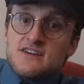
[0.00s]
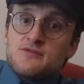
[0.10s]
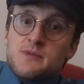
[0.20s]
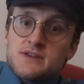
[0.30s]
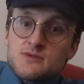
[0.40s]
of
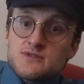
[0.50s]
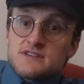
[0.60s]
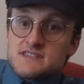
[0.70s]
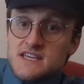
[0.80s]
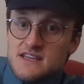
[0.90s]
mental
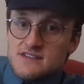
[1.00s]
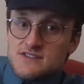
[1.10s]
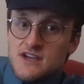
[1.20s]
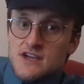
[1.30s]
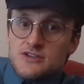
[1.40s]
disease
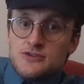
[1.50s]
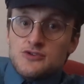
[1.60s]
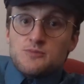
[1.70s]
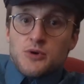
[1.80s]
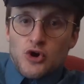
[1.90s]
to
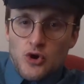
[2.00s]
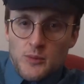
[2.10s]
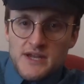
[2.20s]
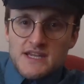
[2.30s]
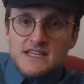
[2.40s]
do
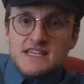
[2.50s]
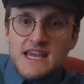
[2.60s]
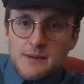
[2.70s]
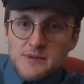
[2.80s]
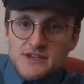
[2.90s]
permanent
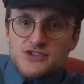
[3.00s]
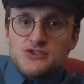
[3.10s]
damage